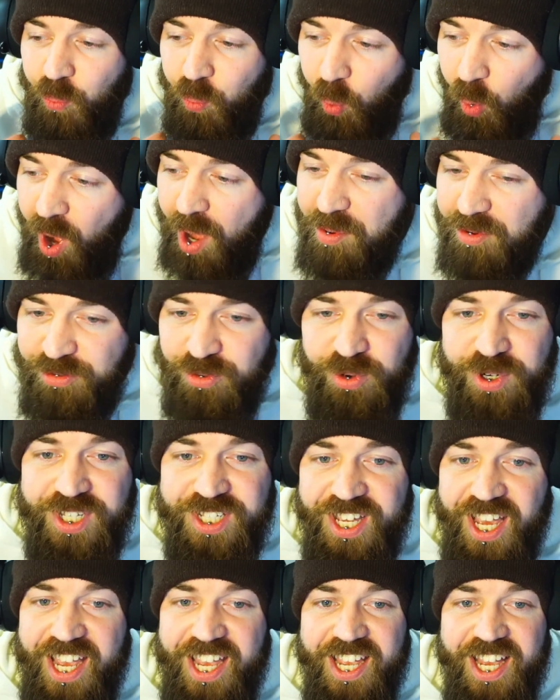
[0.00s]
Warhammer
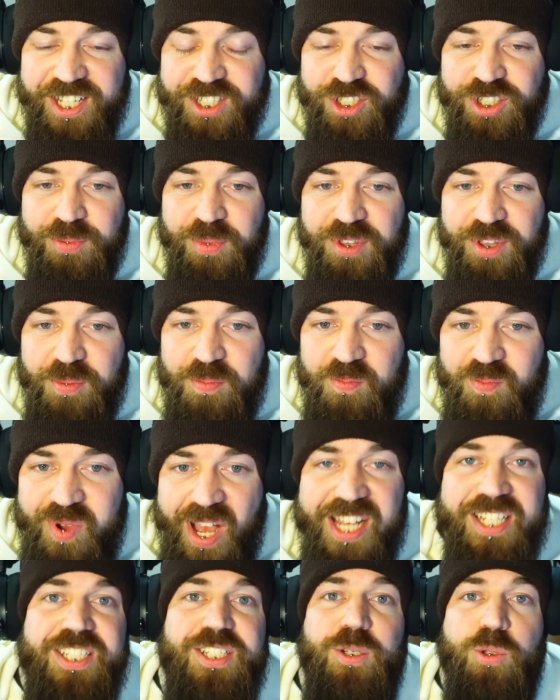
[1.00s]
40k has some of the
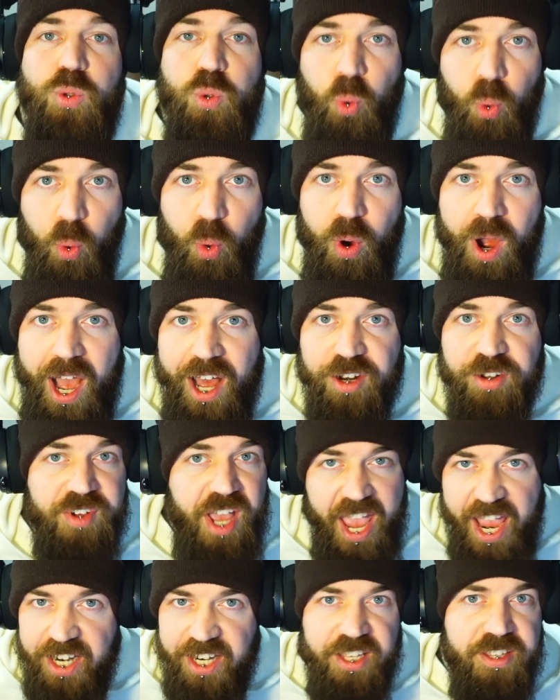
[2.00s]
best lore out of
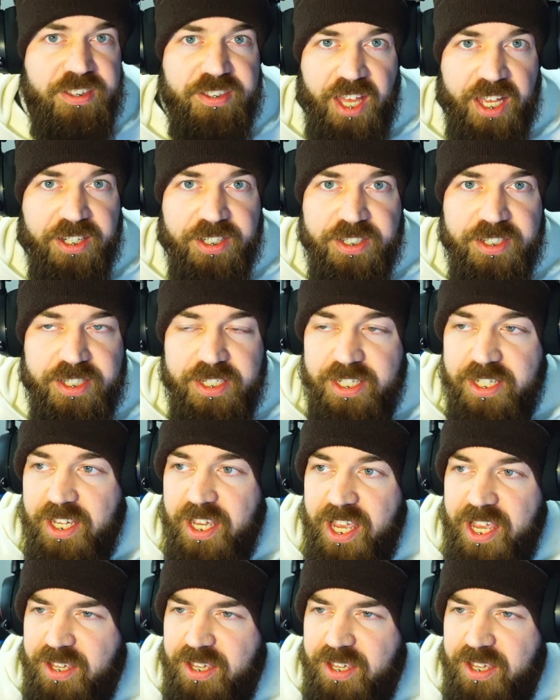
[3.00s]
any fantasy.